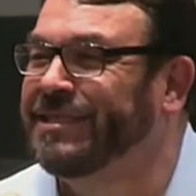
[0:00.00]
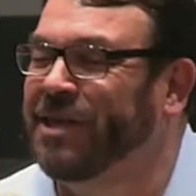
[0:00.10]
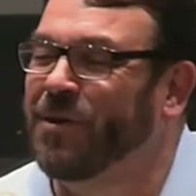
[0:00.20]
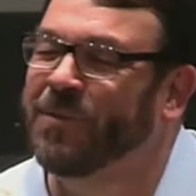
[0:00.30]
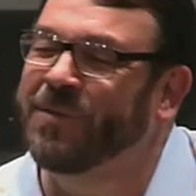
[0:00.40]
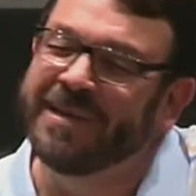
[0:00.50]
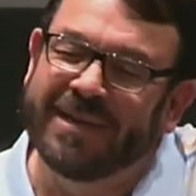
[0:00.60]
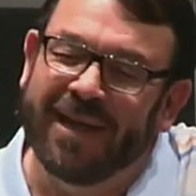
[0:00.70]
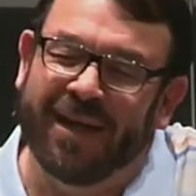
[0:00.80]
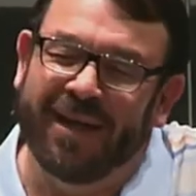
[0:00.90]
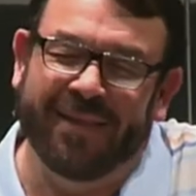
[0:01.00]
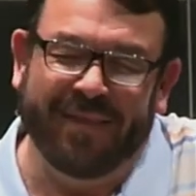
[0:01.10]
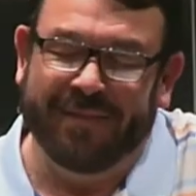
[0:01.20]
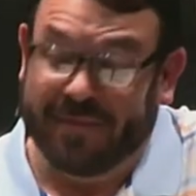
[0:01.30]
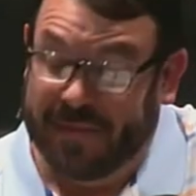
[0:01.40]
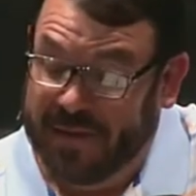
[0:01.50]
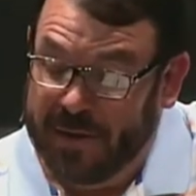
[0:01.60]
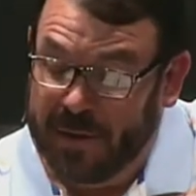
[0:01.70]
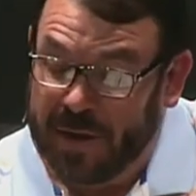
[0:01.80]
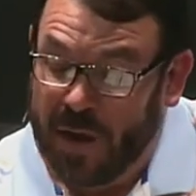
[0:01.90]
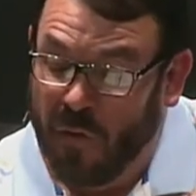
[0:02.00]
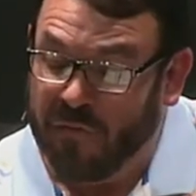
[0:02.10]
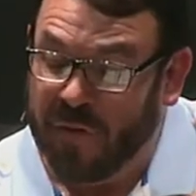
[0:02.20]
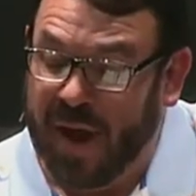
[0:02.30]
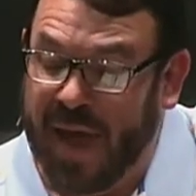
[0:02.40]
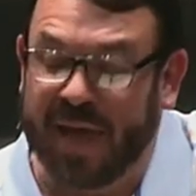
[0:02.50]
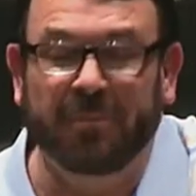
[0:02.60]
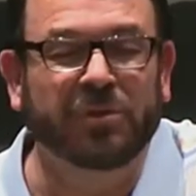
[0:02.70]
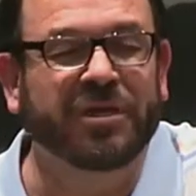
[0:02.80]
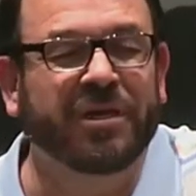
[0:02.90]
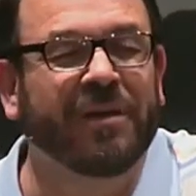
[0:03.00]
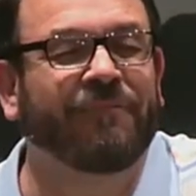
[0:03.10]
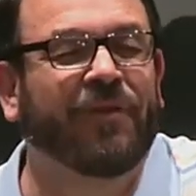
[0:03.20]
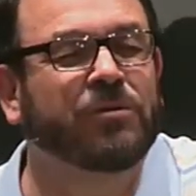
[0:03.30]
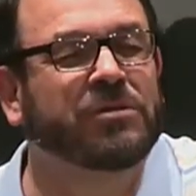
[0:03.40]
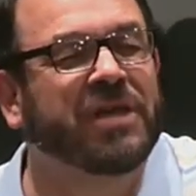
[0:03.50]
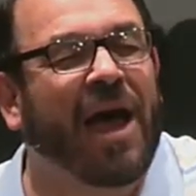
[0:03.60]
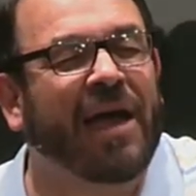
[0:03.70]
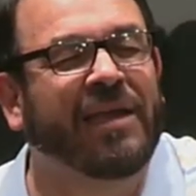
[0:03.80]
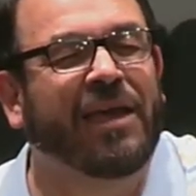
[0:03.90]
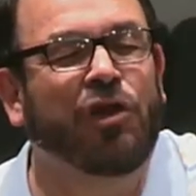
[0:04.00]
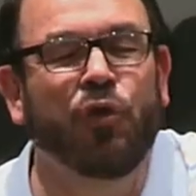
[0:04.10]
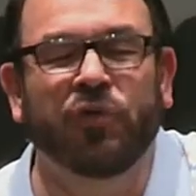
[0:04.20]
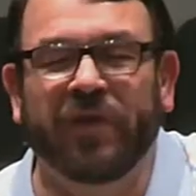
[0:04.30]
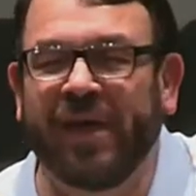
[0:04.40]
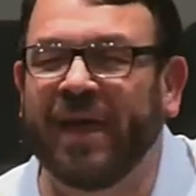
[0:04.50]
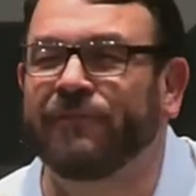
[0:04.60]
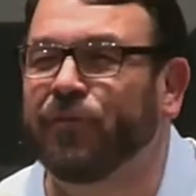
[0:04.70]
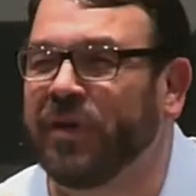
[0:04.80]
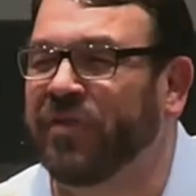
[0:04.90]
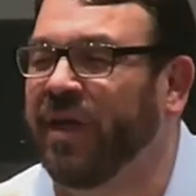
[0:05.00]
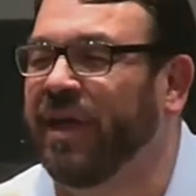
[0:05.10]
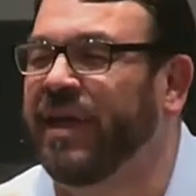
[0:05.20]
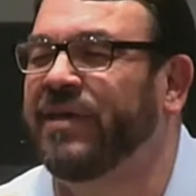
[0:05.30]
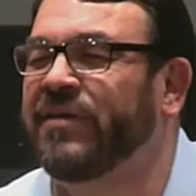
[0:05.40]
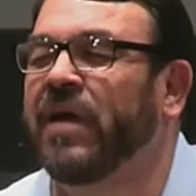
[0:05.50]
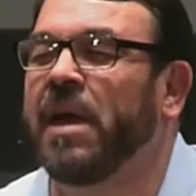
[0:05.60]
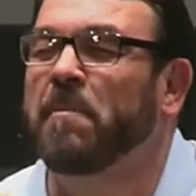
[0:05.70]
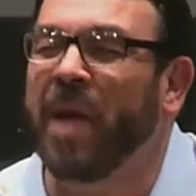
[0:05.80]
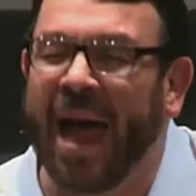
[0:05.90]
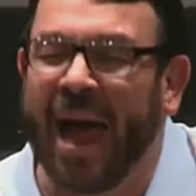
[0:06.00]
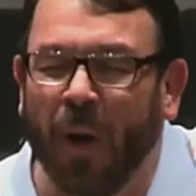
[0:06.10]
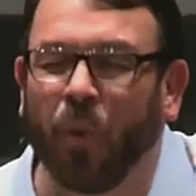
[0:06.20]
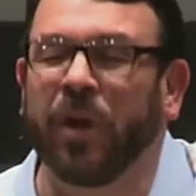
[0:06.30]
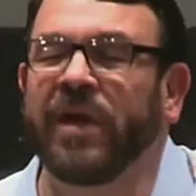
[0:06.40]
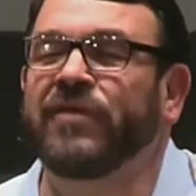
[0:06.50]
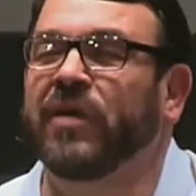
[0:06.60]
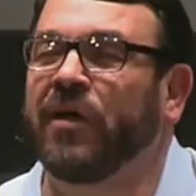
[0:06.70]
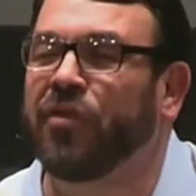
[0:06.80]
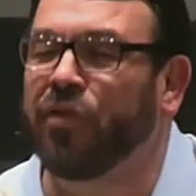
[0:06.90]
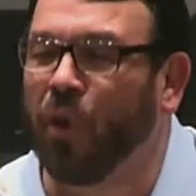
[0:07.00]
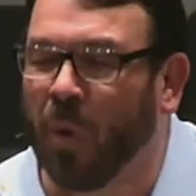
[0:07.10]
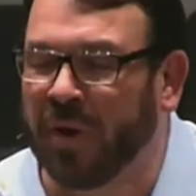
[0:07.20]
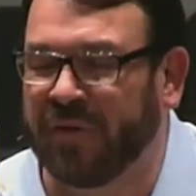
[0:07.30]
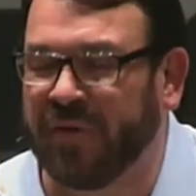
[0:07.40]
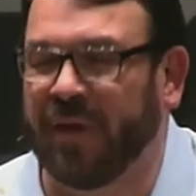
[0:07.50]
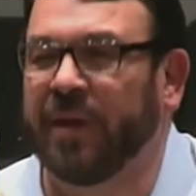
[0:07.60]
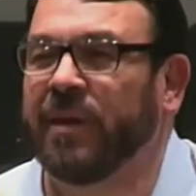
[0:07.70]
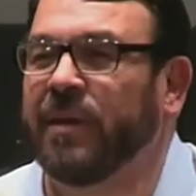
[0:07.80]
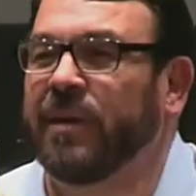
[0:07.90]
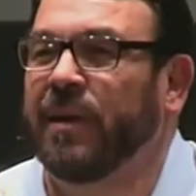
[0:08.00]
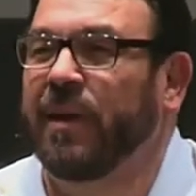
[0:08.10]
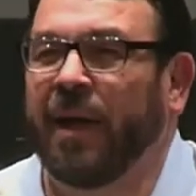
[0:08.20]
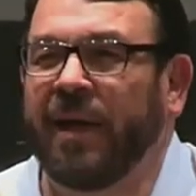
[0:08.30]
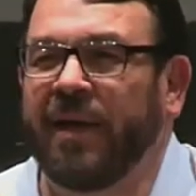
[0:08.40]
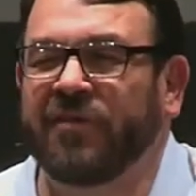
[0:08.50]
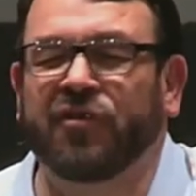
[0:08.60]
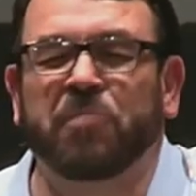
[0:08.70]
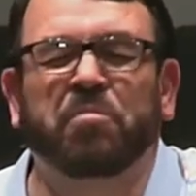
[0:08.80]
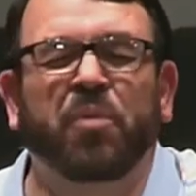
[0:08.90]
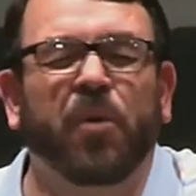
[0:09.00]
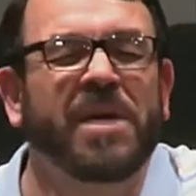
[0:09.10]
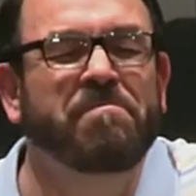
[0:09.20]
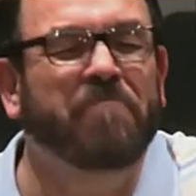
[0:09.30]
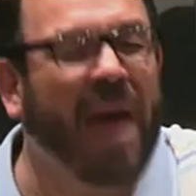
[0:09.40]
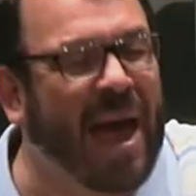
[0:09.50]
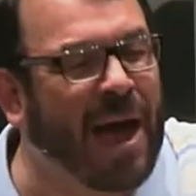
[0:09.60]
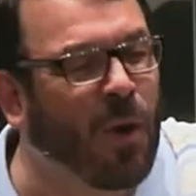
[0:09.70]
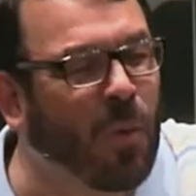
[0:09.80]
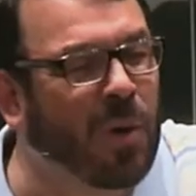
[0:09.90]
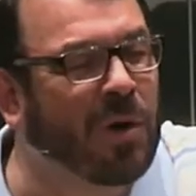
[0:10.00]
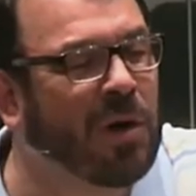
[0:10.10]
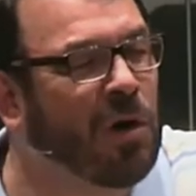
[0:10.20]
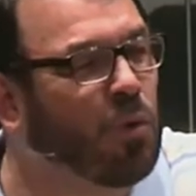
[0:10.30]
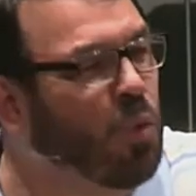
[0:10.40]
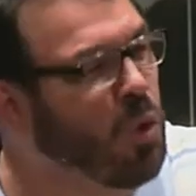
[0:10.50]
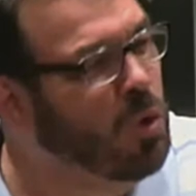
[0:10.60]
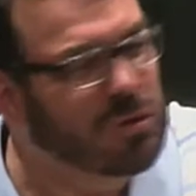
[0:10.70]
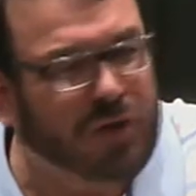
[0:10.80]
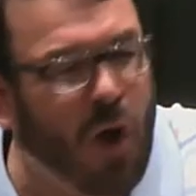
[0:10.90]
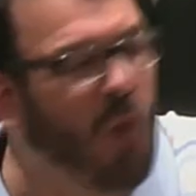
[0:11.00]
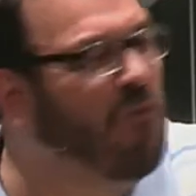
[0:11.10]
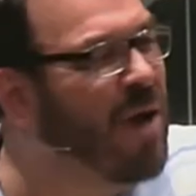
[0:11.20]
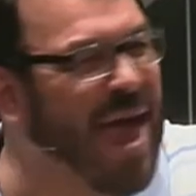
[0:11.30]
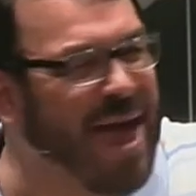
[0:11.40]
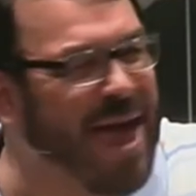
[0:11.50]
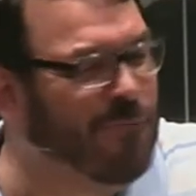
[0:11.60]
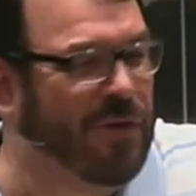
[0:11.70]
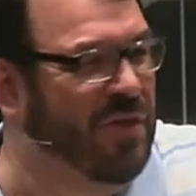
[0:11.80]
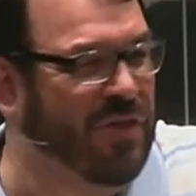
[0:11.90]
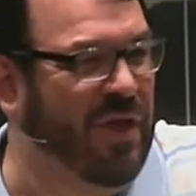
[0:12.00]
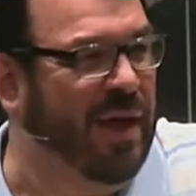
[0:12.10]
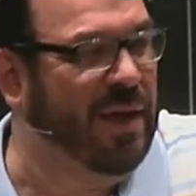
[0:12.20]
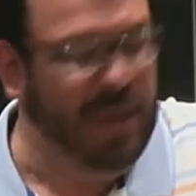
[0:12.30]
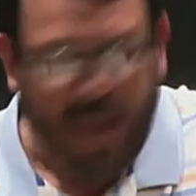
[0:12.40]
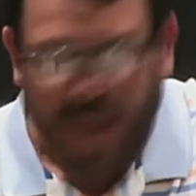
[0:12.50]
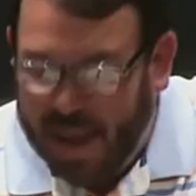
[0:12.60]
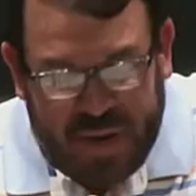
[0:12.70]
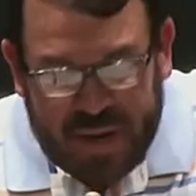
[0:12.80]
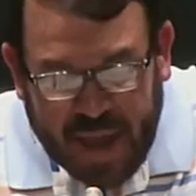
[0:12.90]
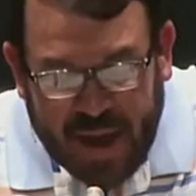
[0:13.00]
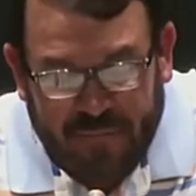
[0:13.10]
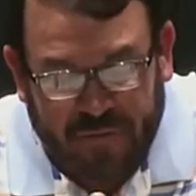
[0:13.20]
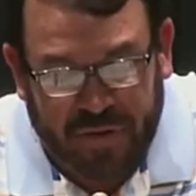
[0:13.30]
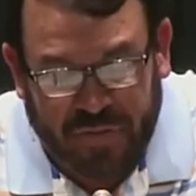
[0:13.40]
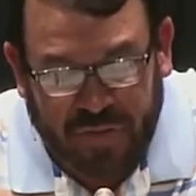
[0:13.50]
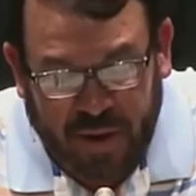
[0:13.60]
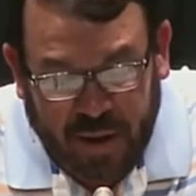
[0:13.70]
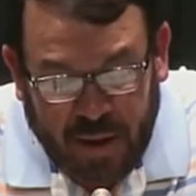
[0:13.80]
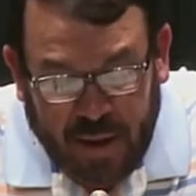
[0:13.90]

So the deal over animals, folks, God can use everything. His power, his authority, his supreme power rules over everything. I mean everything.